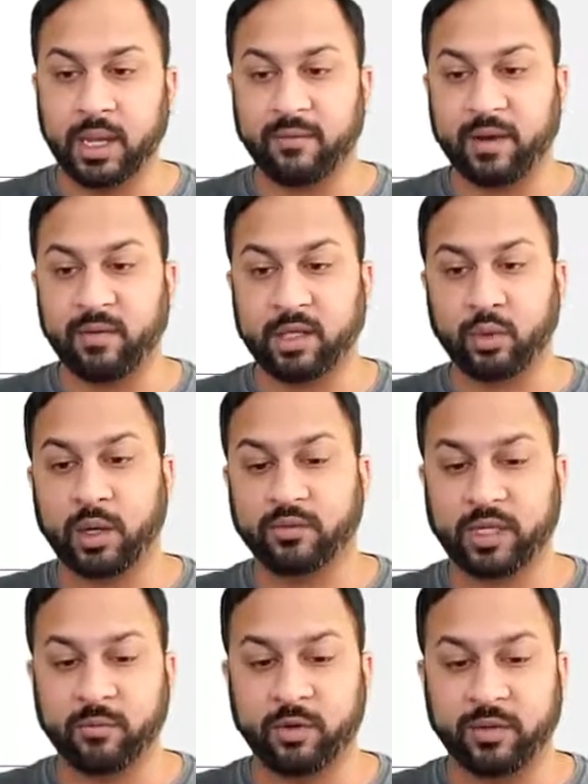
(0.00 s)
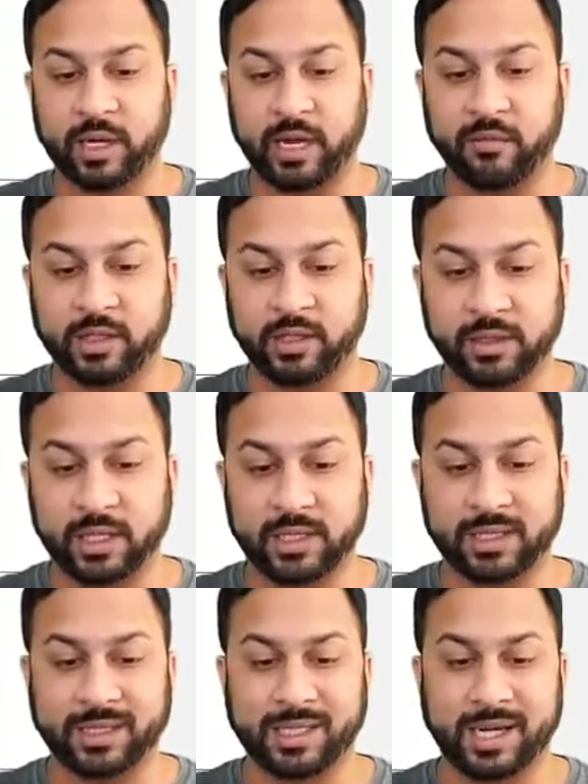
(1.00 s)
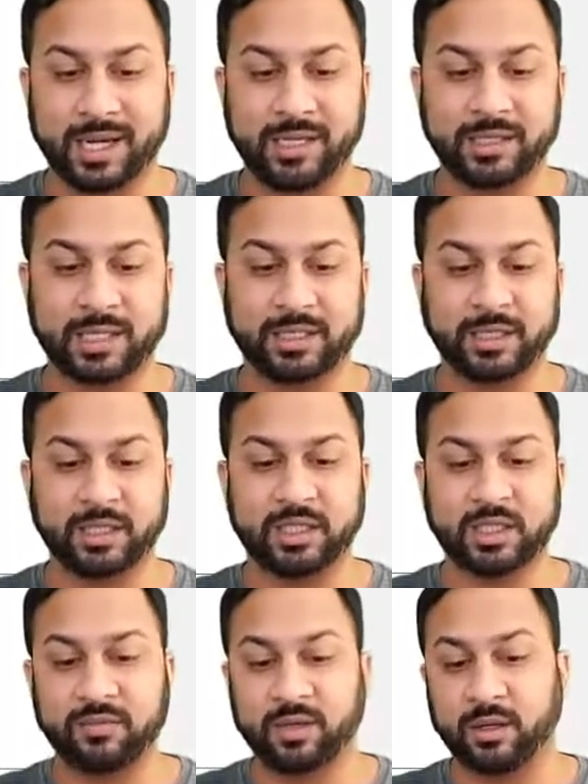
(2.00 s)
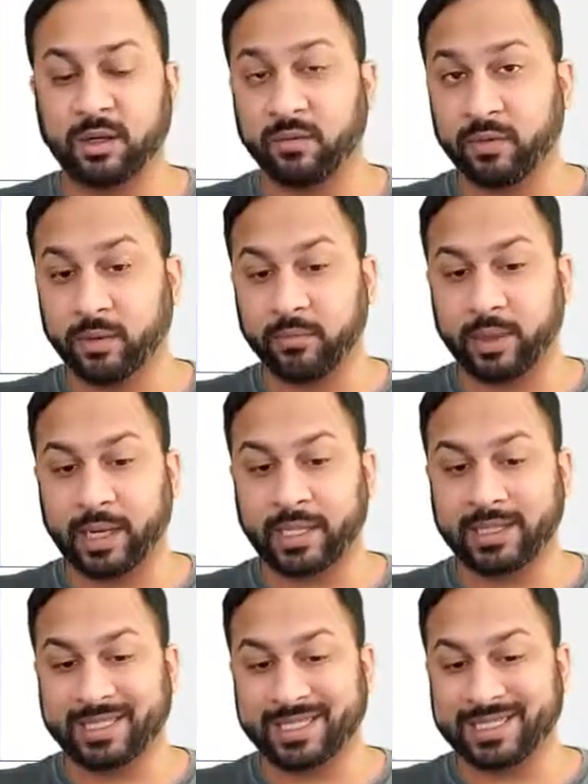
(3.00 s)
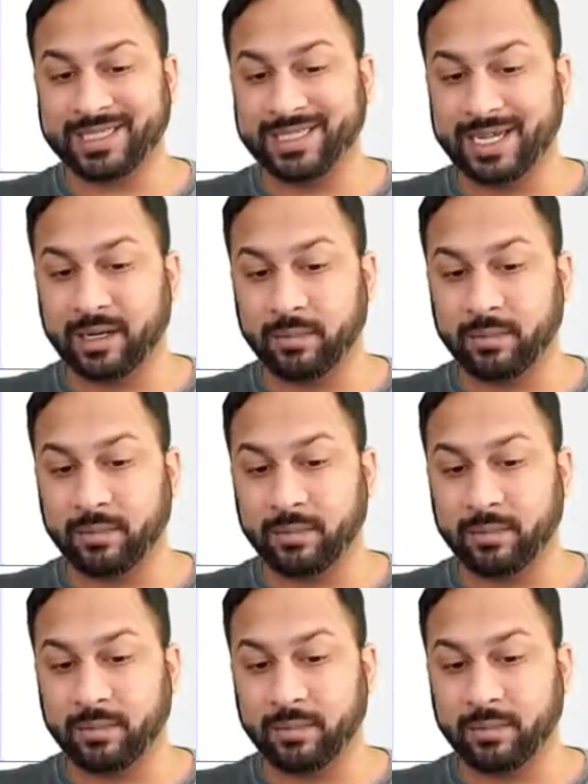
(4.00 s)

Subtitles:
if I have a 12-day moving average, you'll see this line is actually shifted over by 6 data